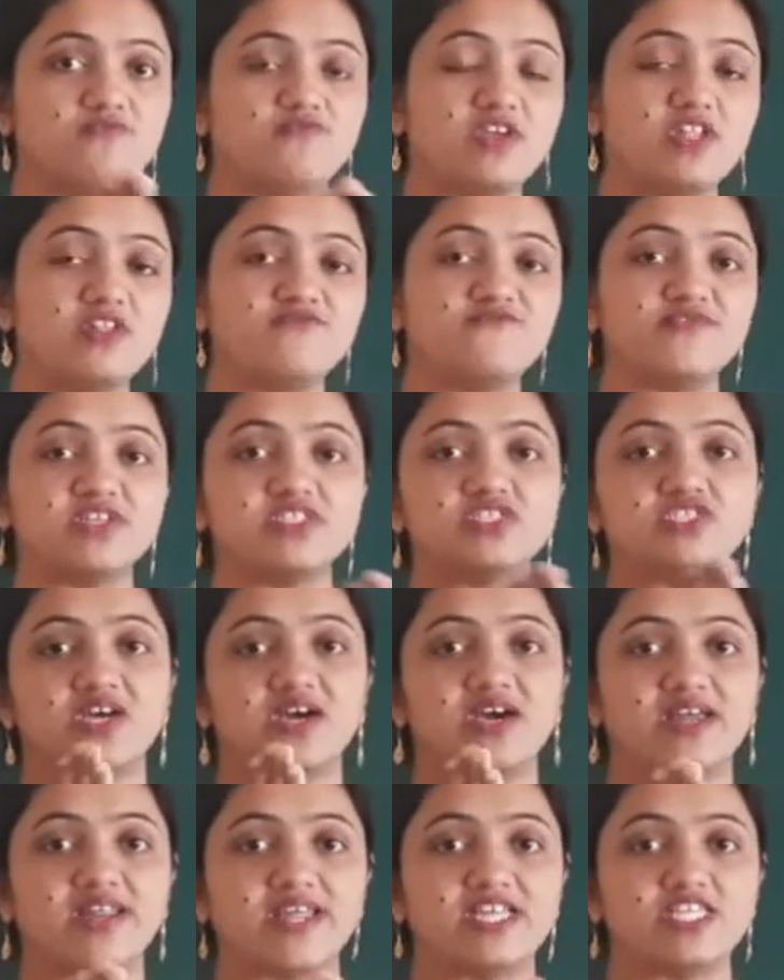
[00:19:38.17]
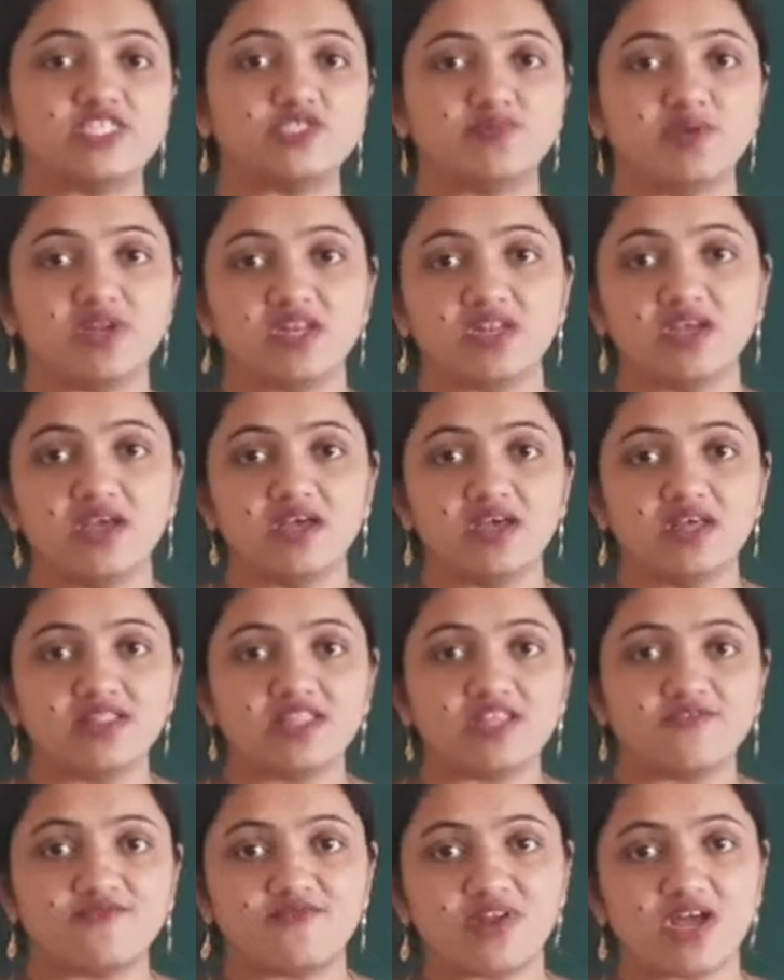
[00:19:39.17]
in which arrangement
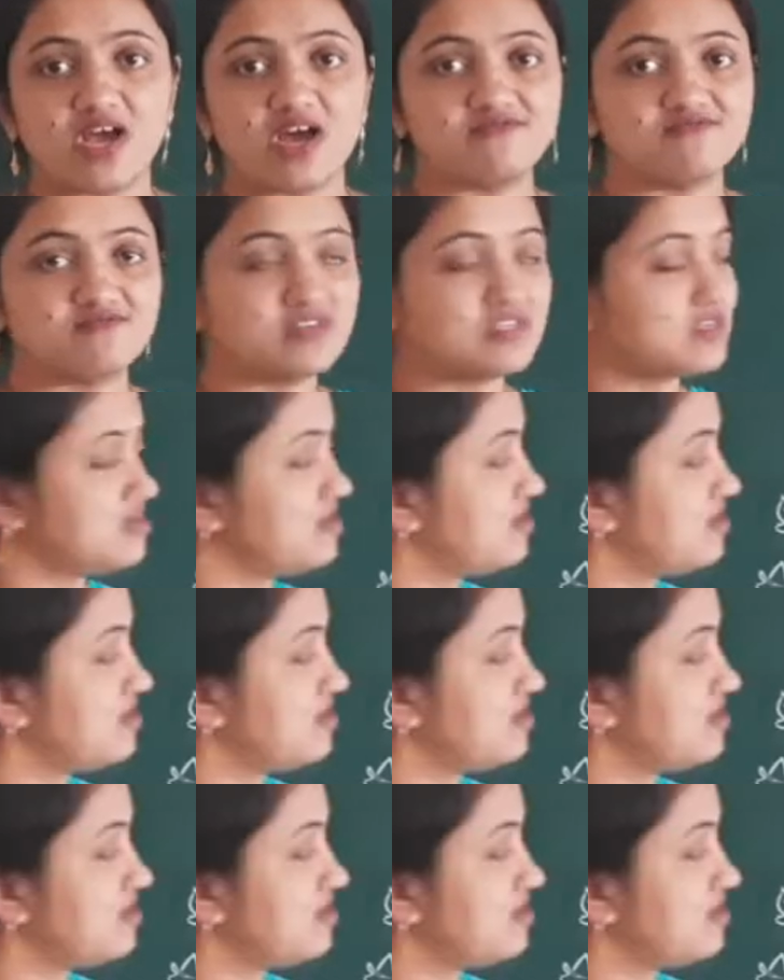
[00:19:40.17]
the flower